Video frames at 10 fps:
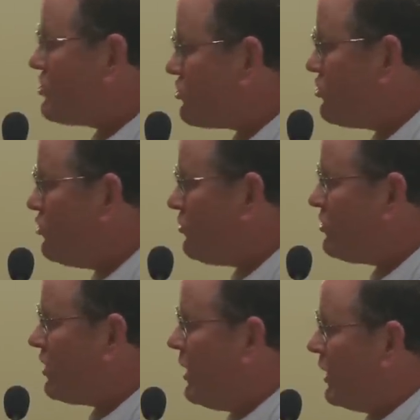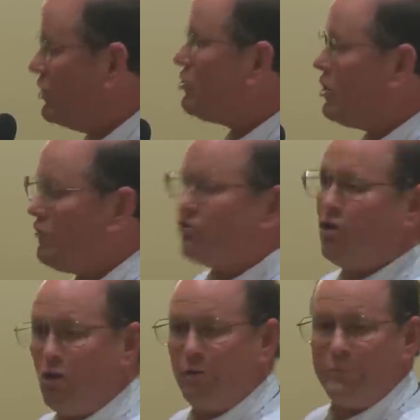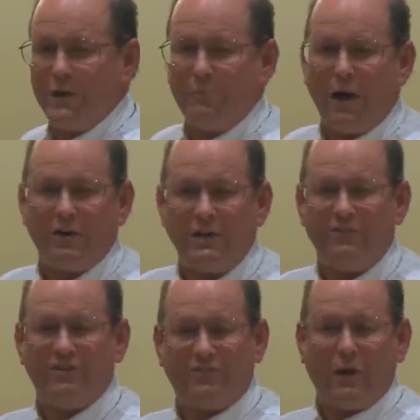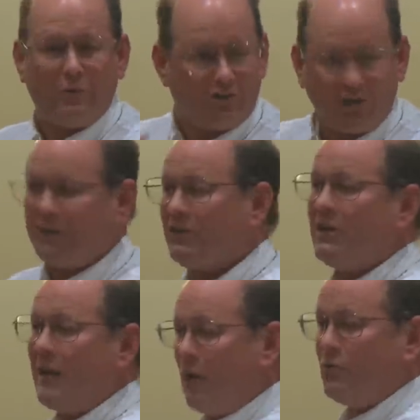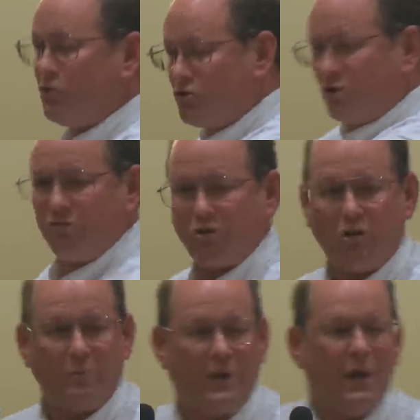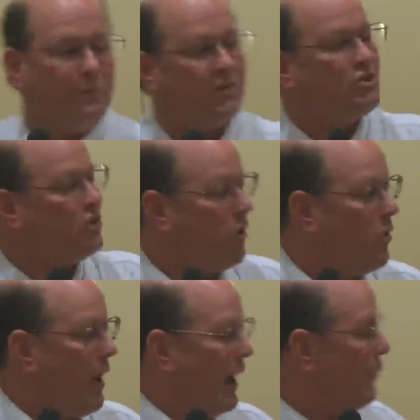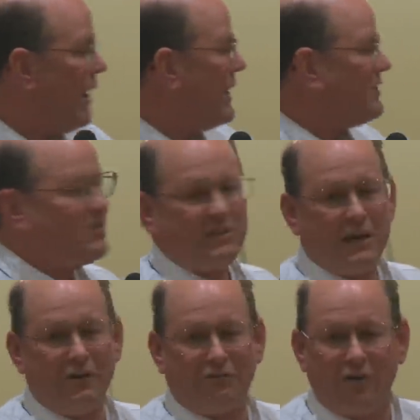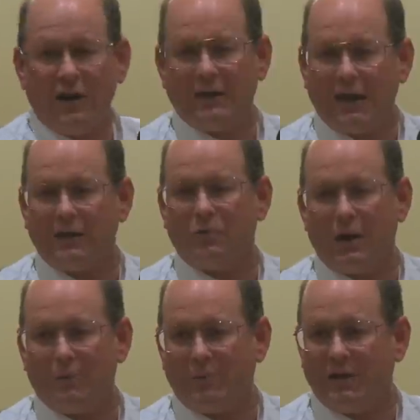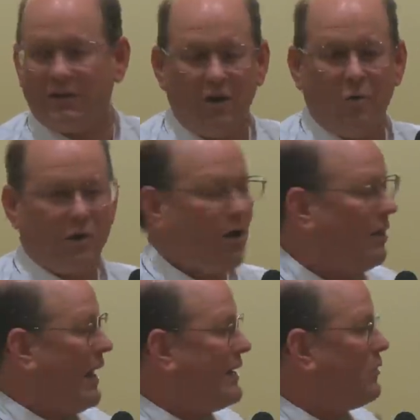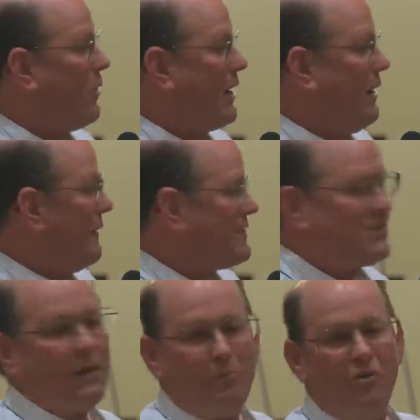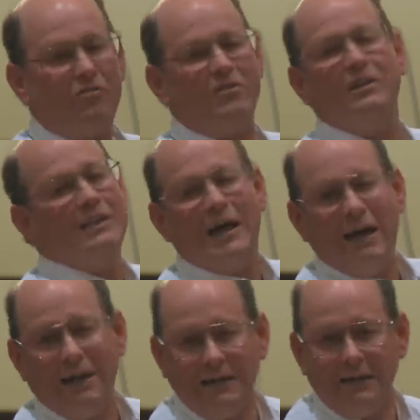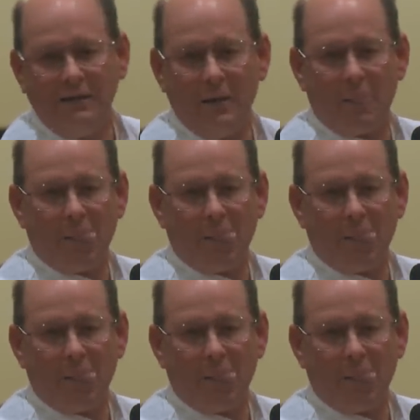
the truth. You could have told me about it. Even if I rejected it, I, you should have told me. But Joe, I wanted to stay your friend. I didn't want to be a know-it-all. I didn't want to step over the line.